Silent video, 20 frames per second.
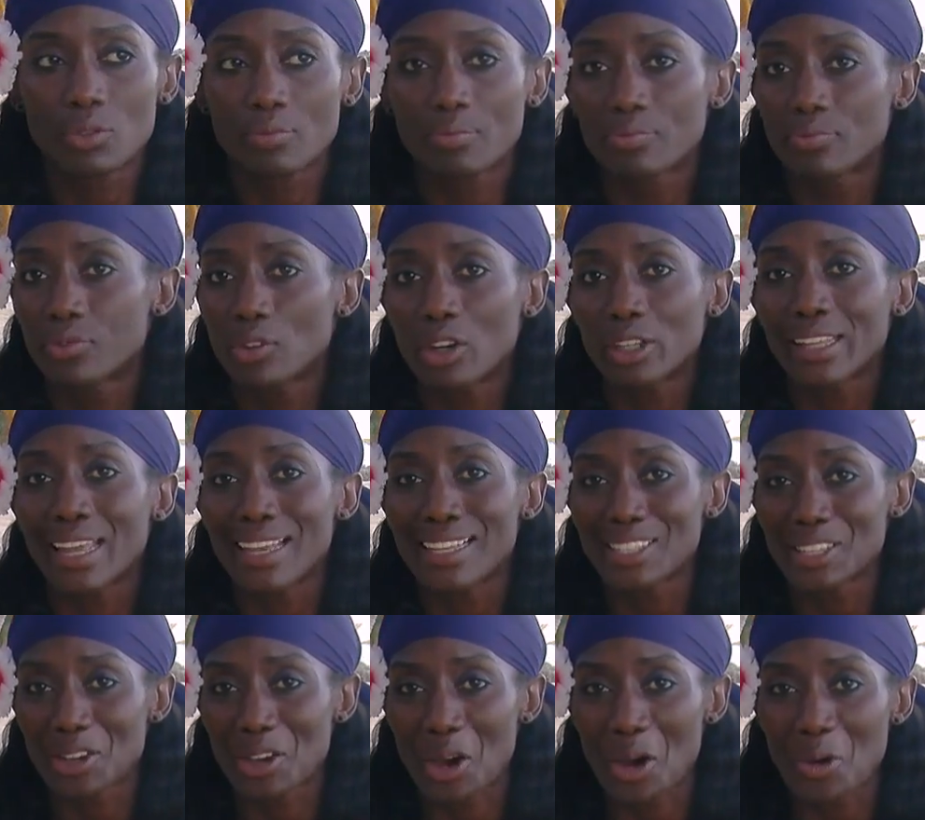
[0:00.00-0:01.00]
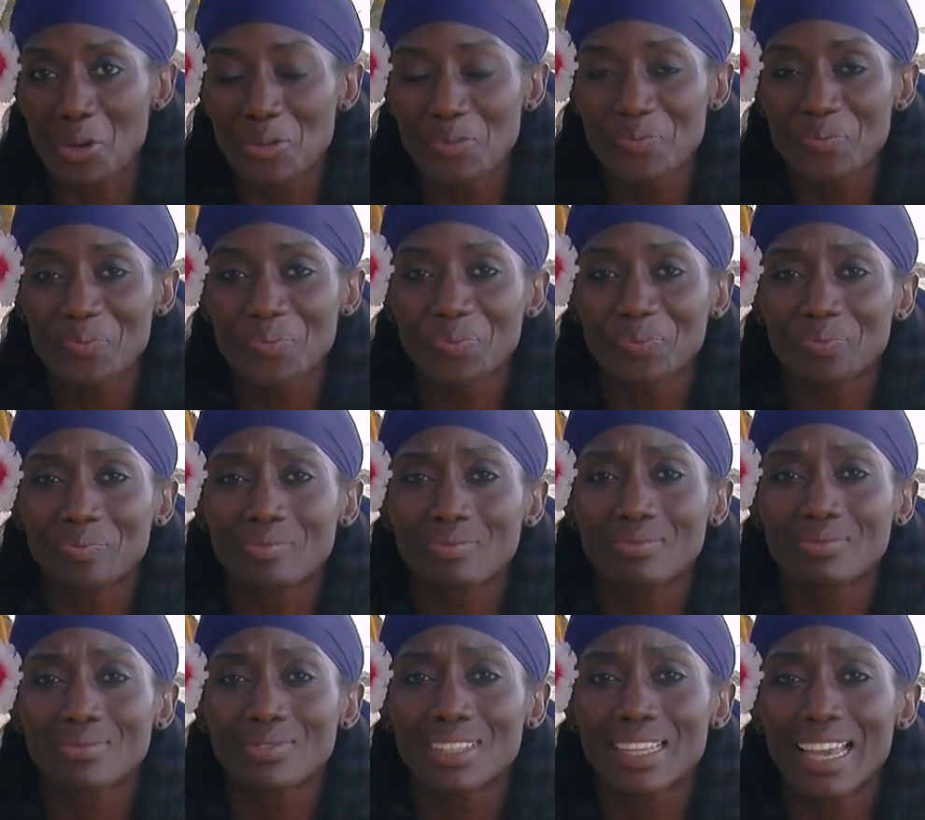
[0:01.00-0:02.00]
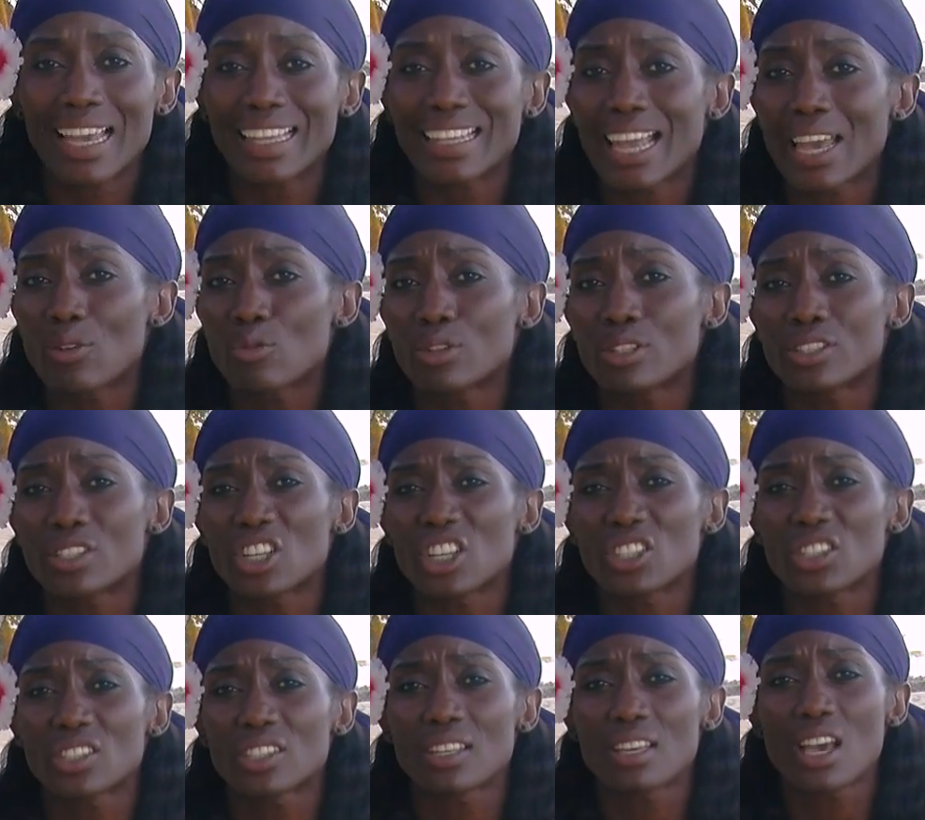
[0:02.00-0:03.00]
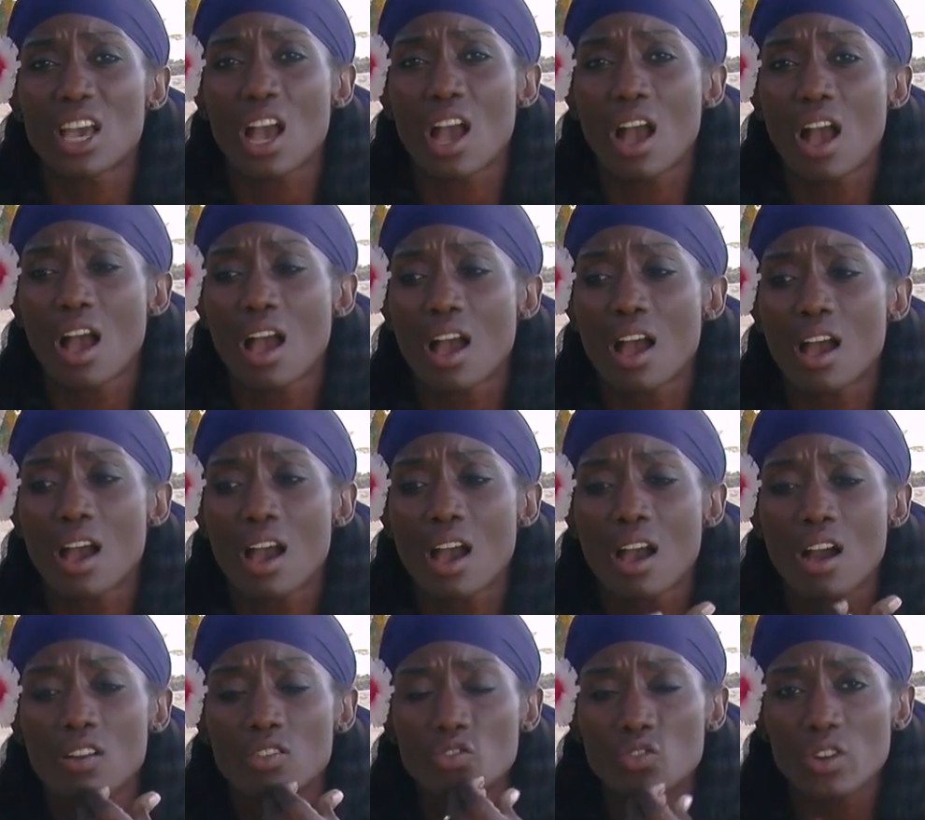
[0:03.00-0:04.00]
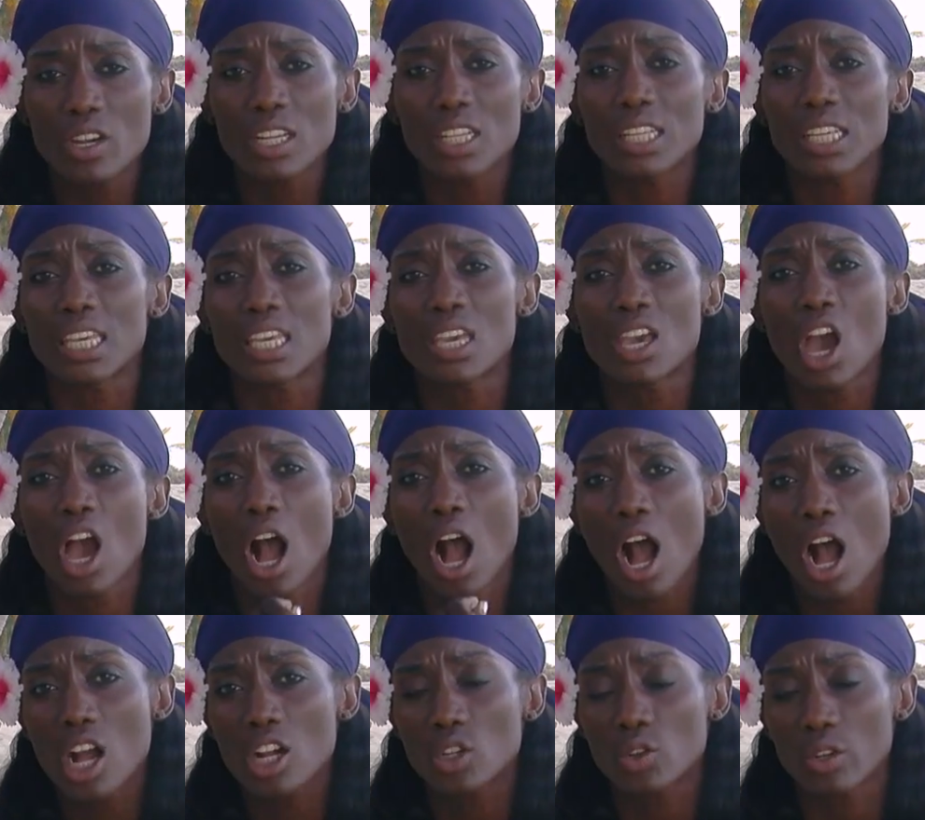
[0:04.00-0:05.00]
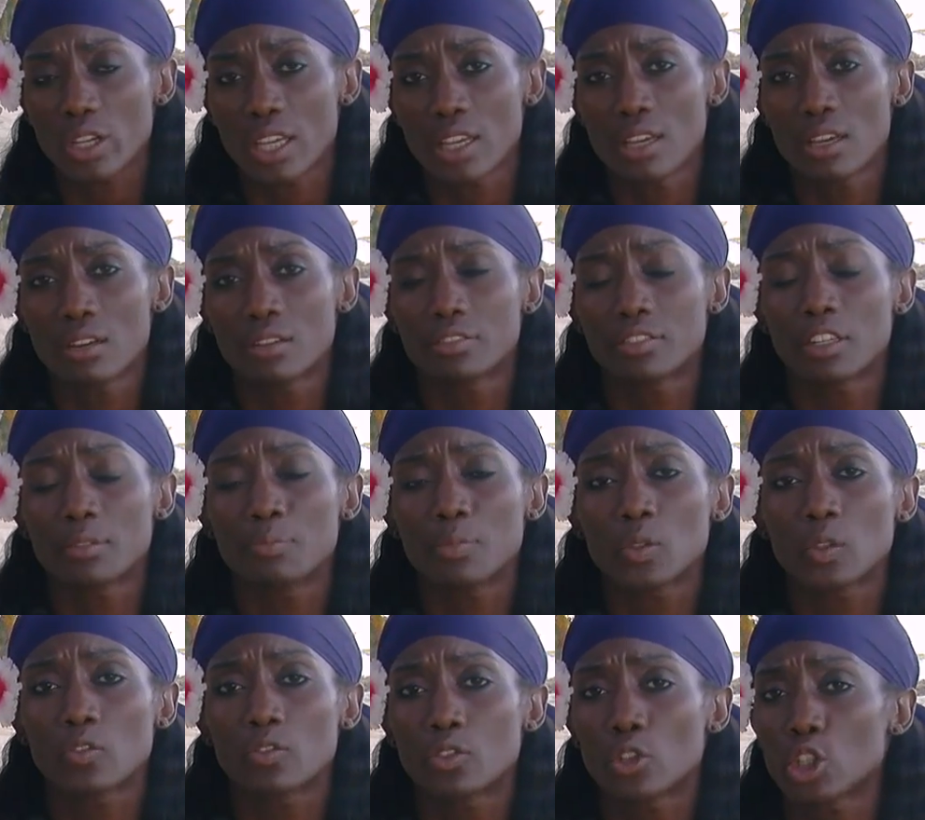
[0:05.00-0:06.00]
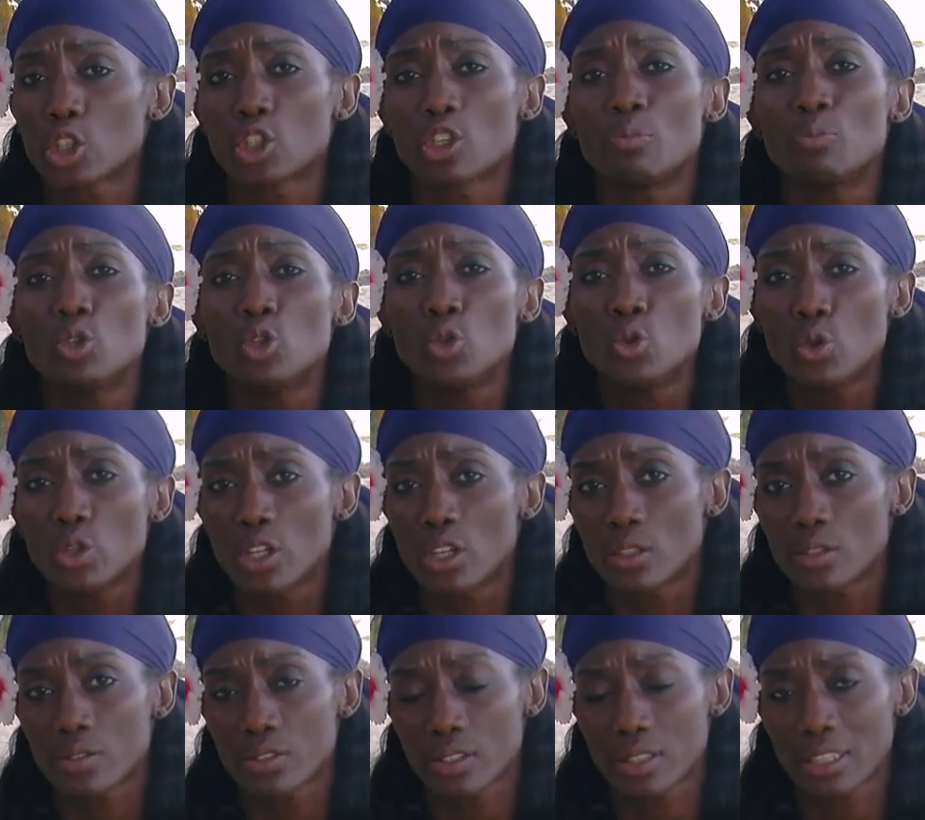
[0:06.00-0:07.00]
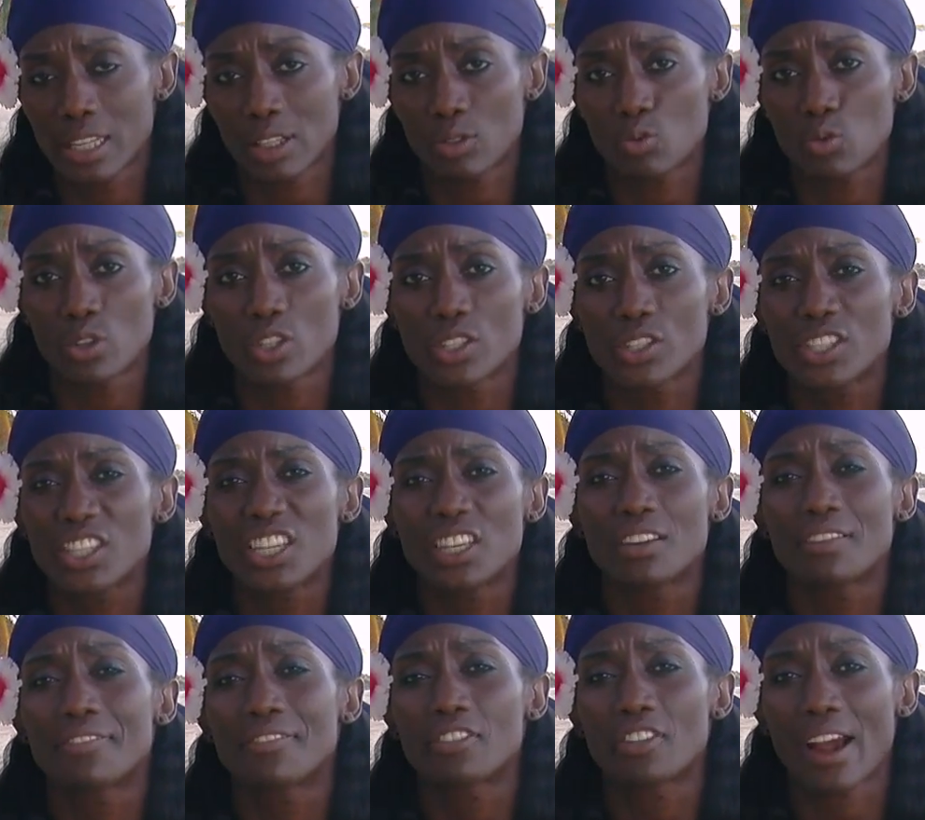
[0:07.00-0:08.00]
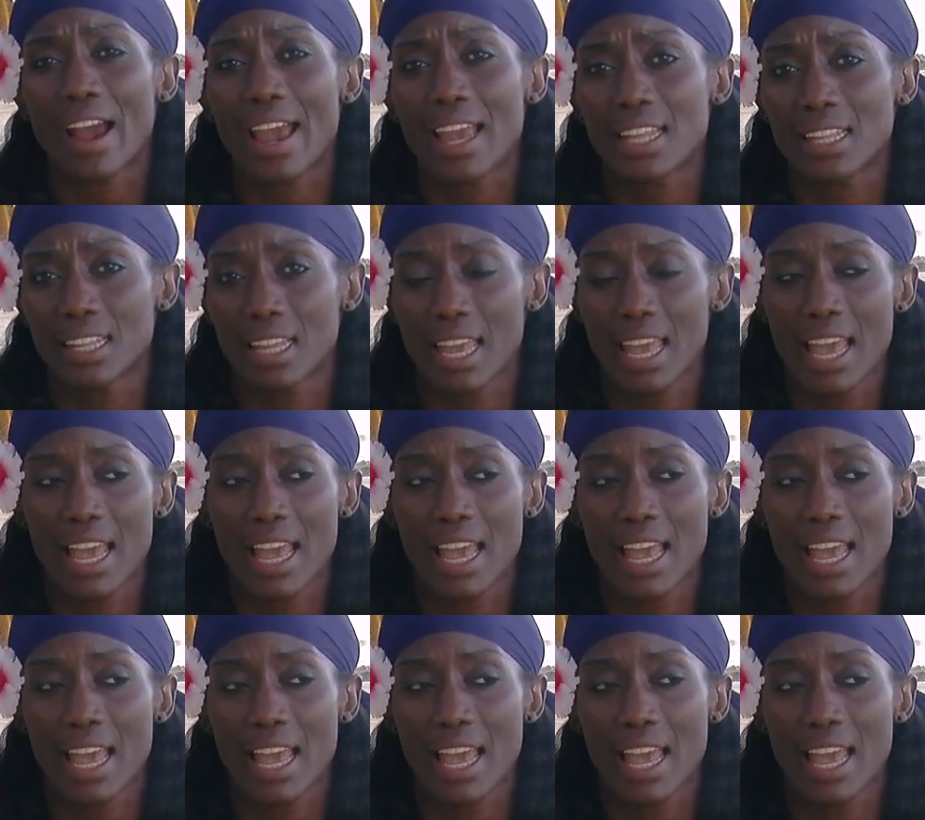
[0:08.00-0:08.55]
four days ago and I was just really hungry from, for some noodles that were stir fried.